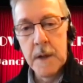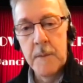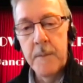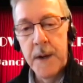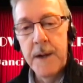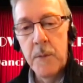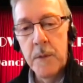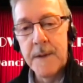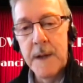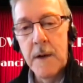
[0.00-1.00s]
and Brendan
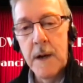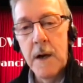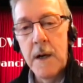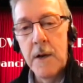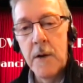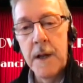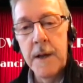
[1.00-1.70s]
was there earlier on.